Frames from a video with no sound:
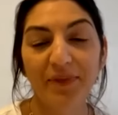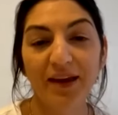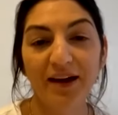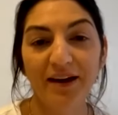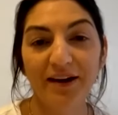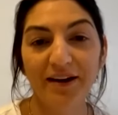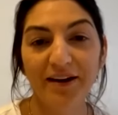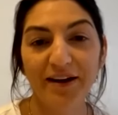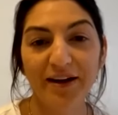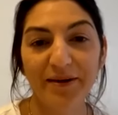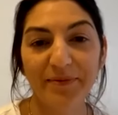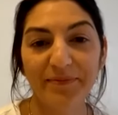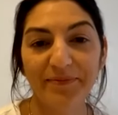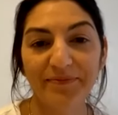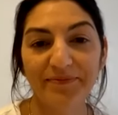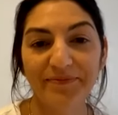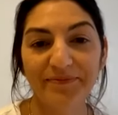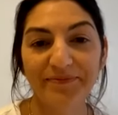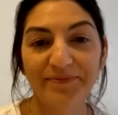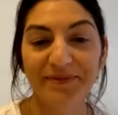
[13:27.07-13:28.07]

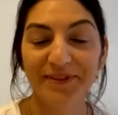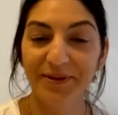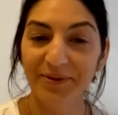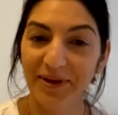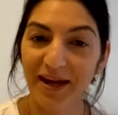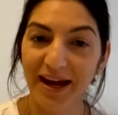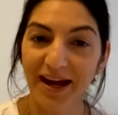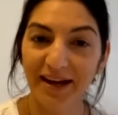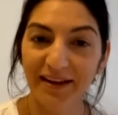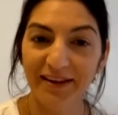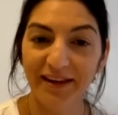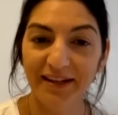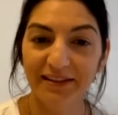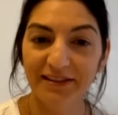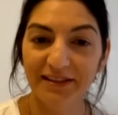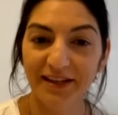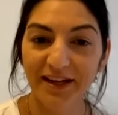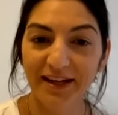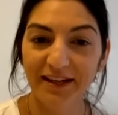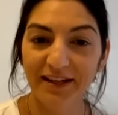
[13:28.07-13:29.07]
Um, so yeah,
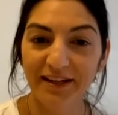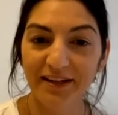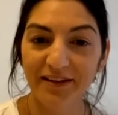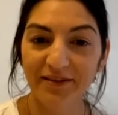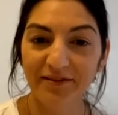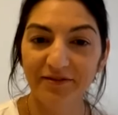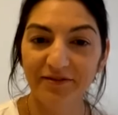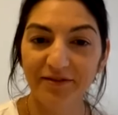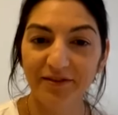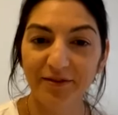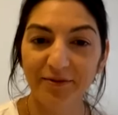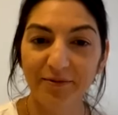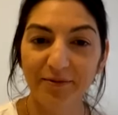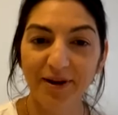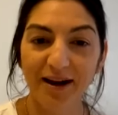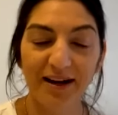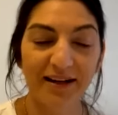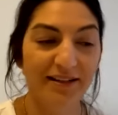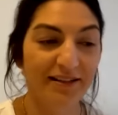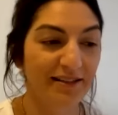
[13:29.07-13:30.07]
that's kind of
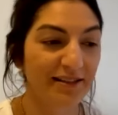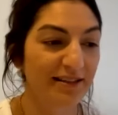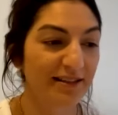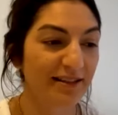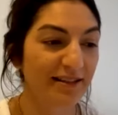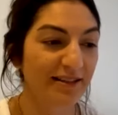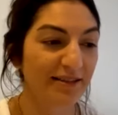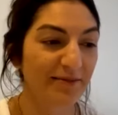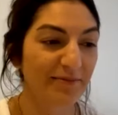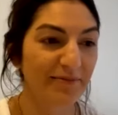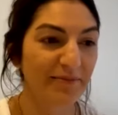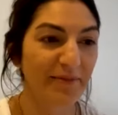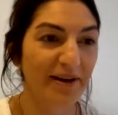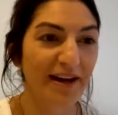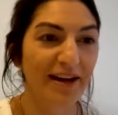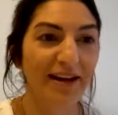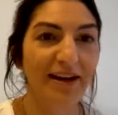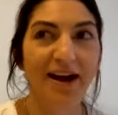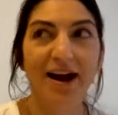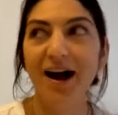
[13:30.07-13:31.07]
what
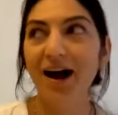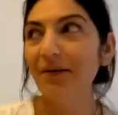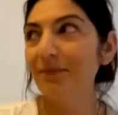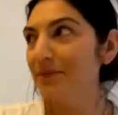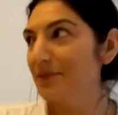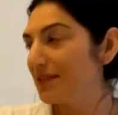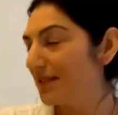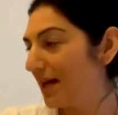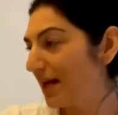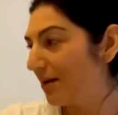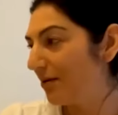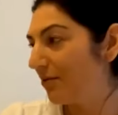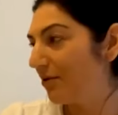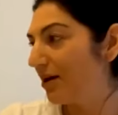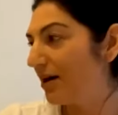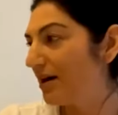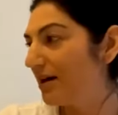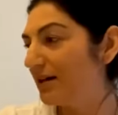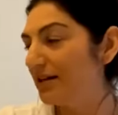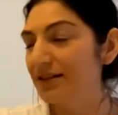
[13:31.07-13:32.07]
my update
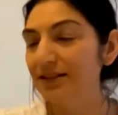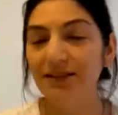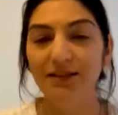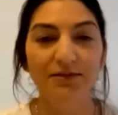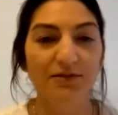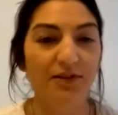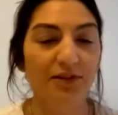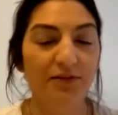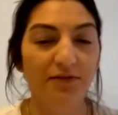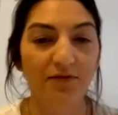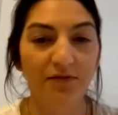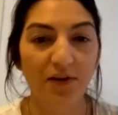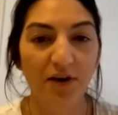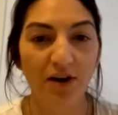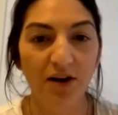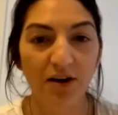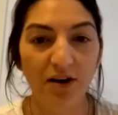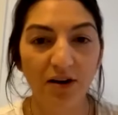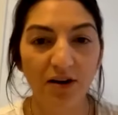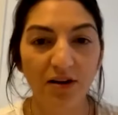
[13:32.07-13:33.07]
was for
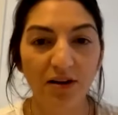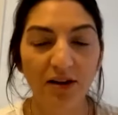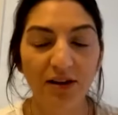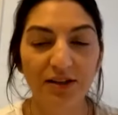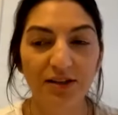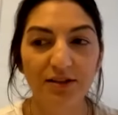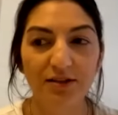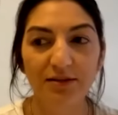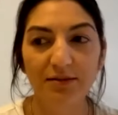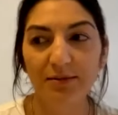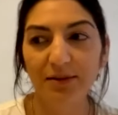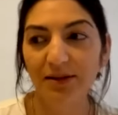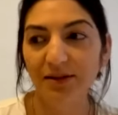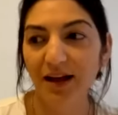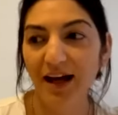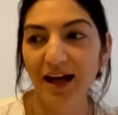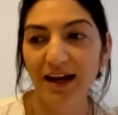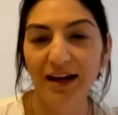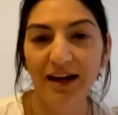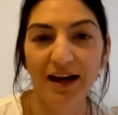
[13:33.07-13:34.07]
fall. Super
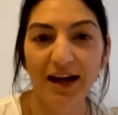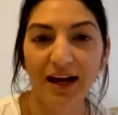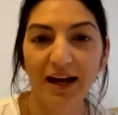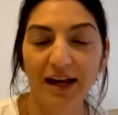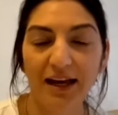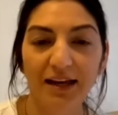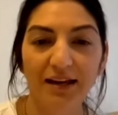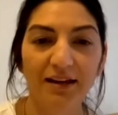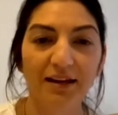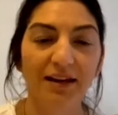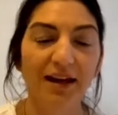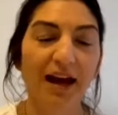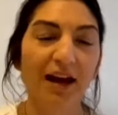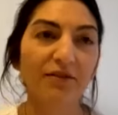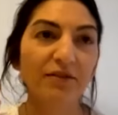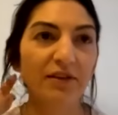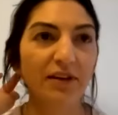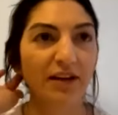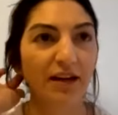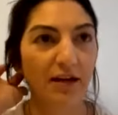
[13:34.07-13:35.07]
glad I I
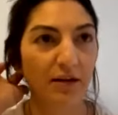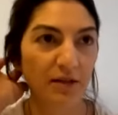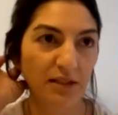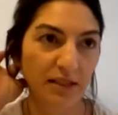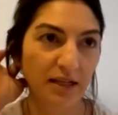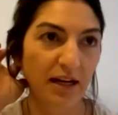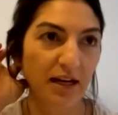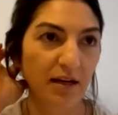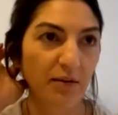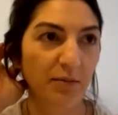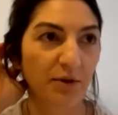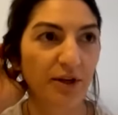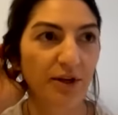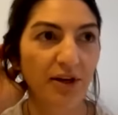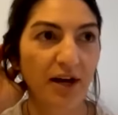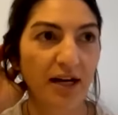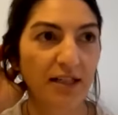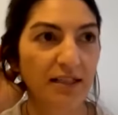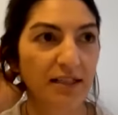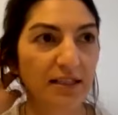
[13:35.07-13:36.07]
feel like I was kind of
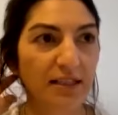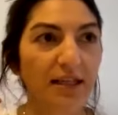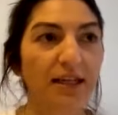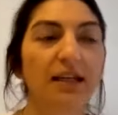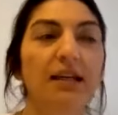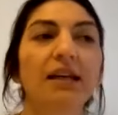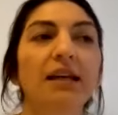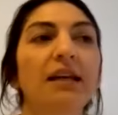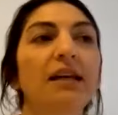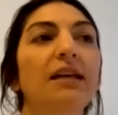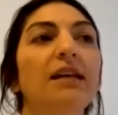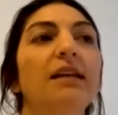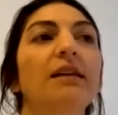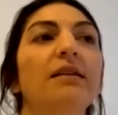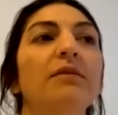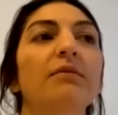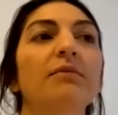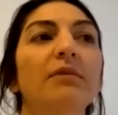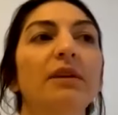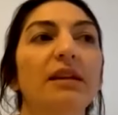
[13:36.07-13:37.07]

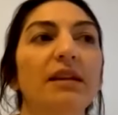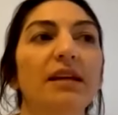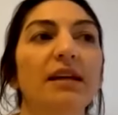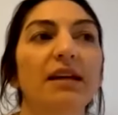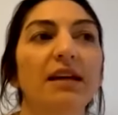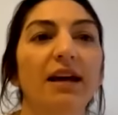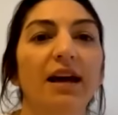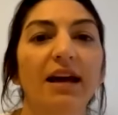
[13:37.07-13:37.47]
procrastinating with it.